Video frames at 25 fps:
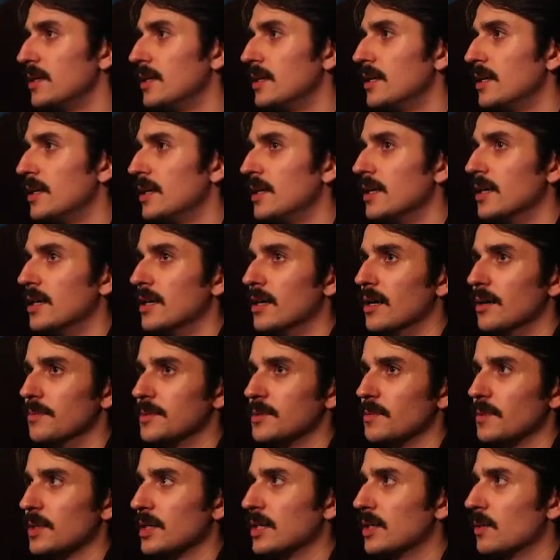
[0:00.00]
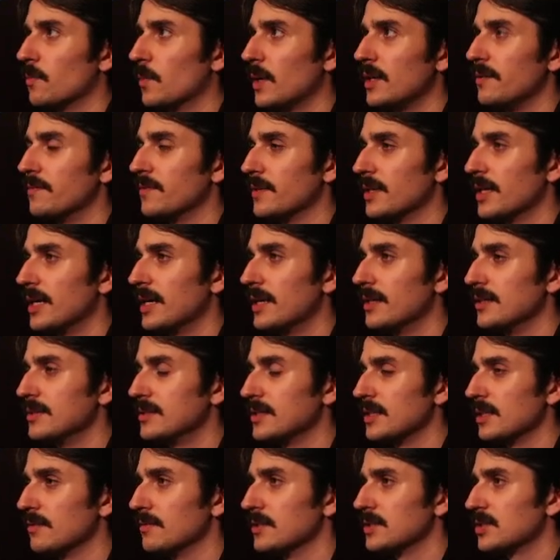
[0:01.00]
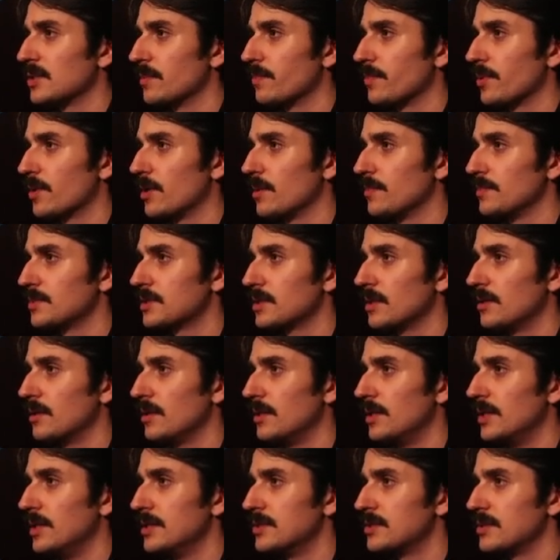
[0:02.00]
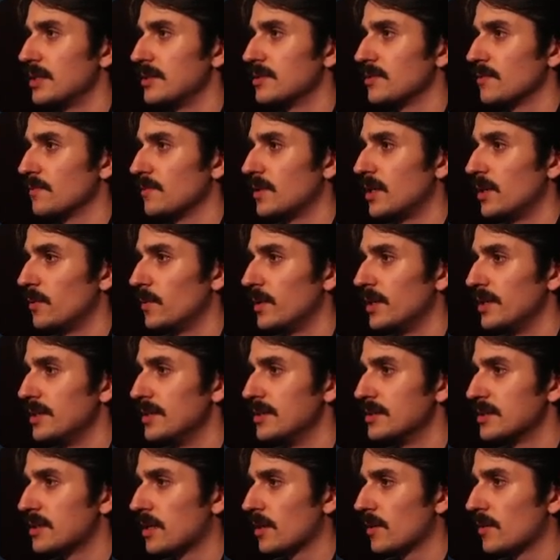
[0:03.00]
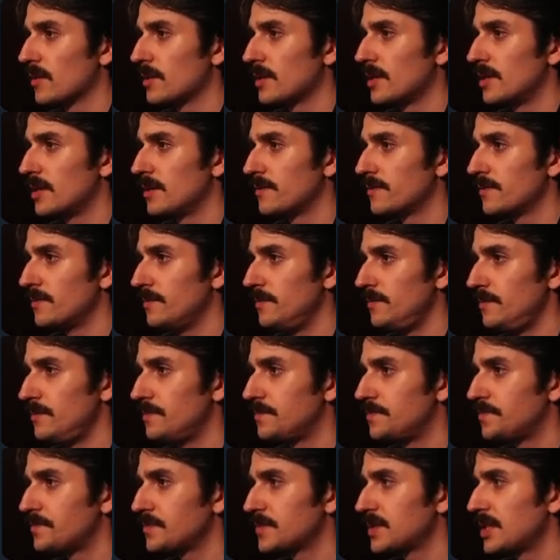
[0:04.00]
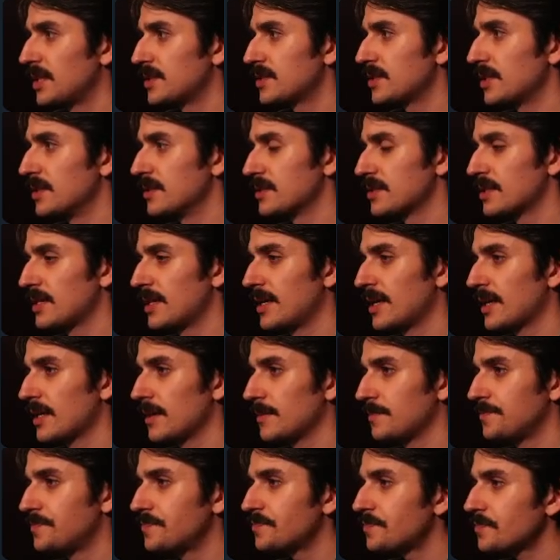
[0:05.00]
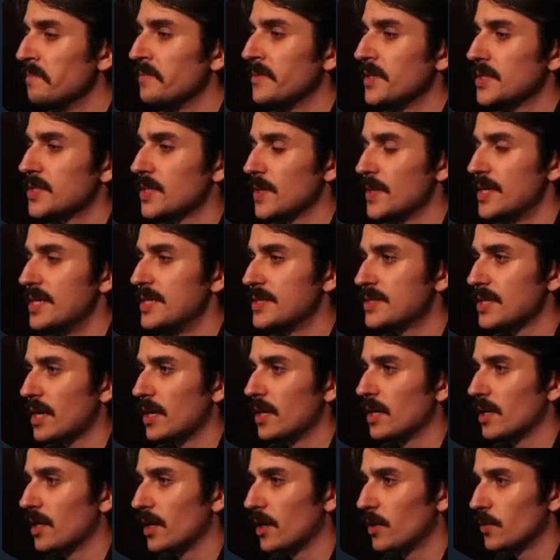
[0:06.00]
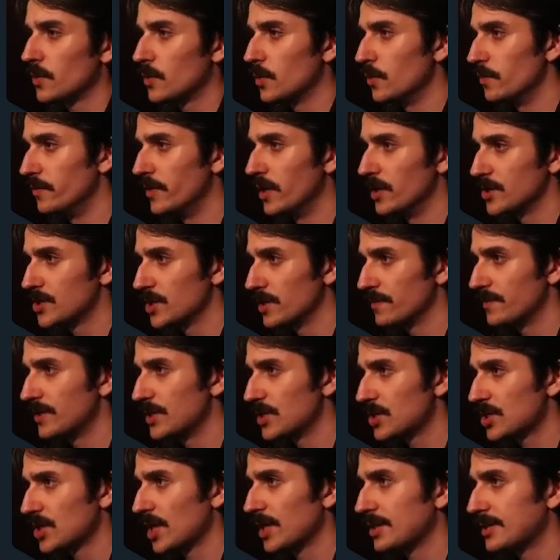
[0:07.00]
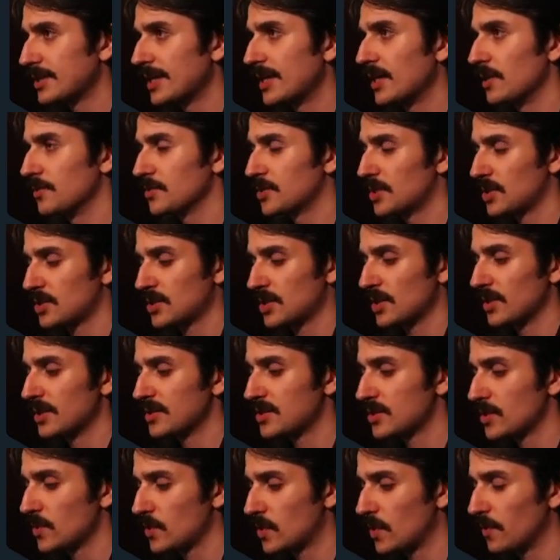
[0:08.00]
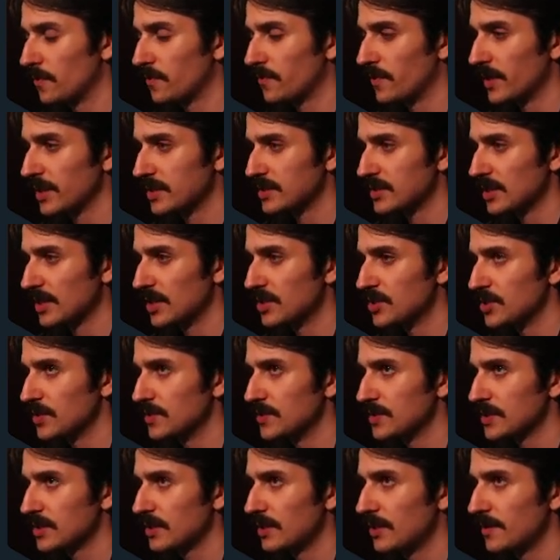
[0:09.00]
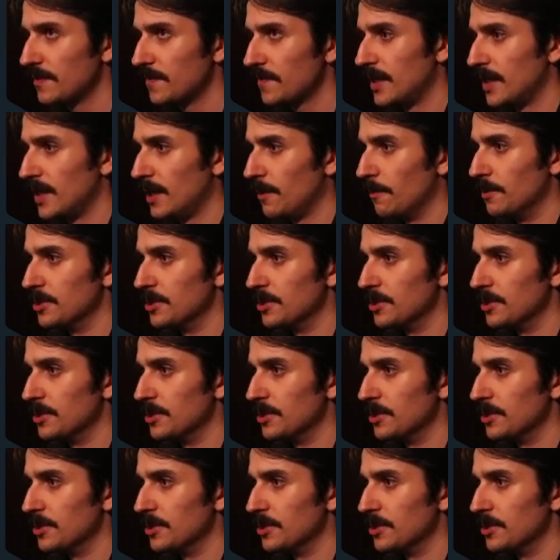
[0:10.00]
So we're going to wait for that to give us the prompt. It says Railway is live, test it in Slack. So is our local version of this shut down, just so there's no conflicting issues? We're just going to